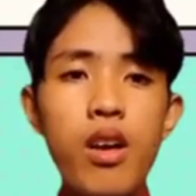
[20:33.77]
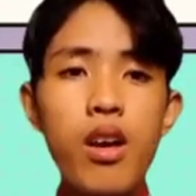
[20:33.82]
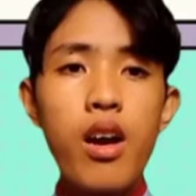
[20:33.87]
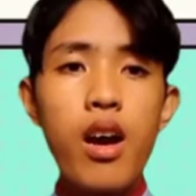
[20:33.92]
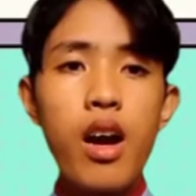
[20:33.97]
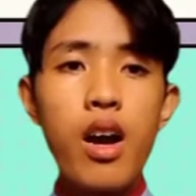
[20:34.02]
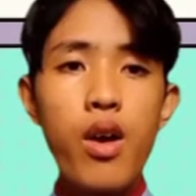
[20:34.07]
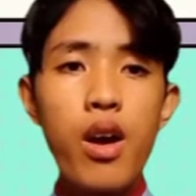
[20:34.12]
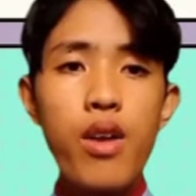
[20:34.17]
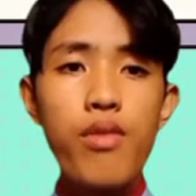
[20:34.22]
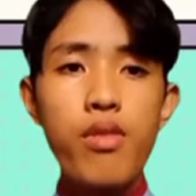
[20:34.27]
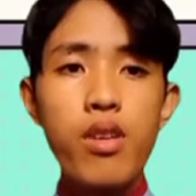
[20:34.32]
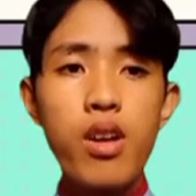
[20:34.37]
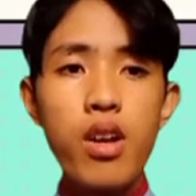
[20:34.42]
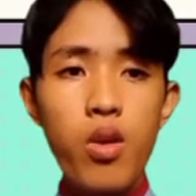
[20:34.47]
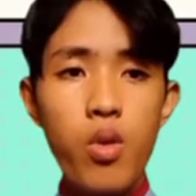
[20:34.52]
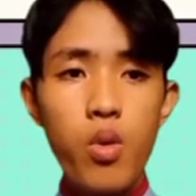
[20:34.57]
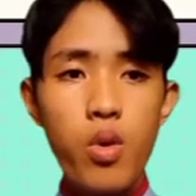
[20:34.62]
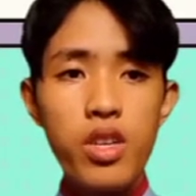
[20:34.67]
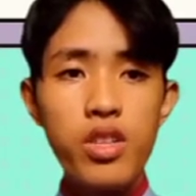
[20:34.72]
However,
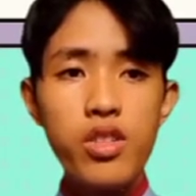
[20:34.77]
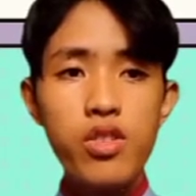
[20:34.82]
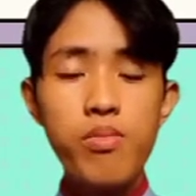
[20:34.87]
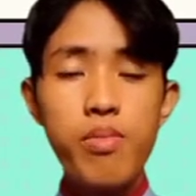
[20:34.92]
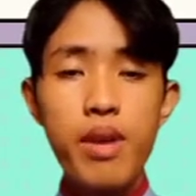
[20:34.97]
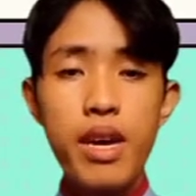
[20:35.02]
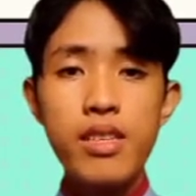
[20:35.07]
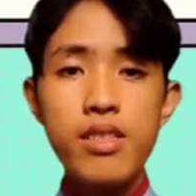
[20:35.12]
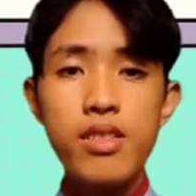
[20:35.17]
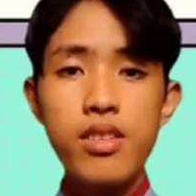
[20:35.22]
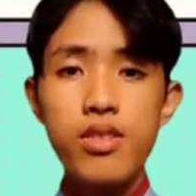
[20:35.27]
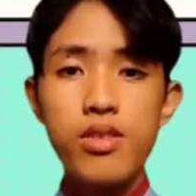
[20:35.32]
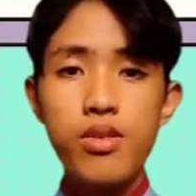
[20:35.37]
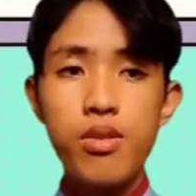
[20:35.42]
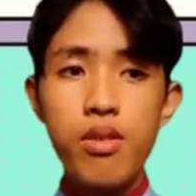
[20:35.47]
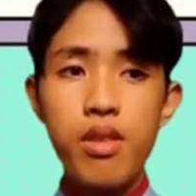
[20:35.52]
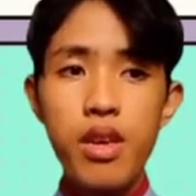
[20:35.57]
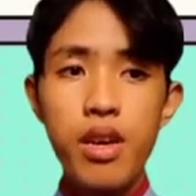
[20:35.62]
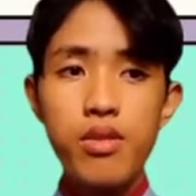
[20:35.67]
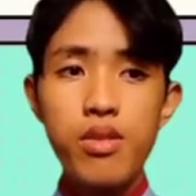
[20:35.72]
according to Banks in
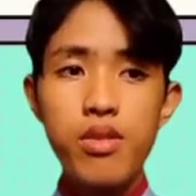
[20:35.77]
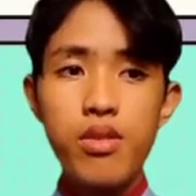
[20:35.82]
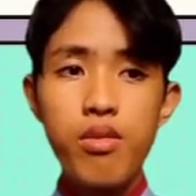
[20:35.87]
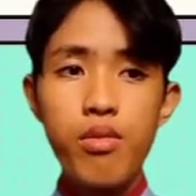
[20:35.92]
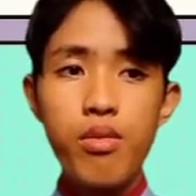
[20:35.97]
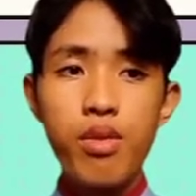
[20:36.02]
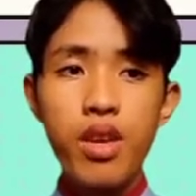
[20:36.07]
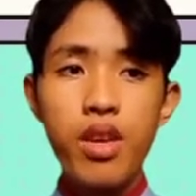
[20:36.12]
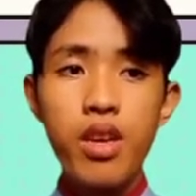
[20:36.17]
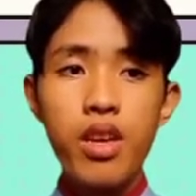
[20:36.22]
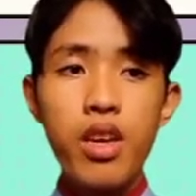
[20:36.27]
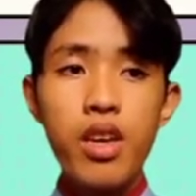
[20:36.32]
2003,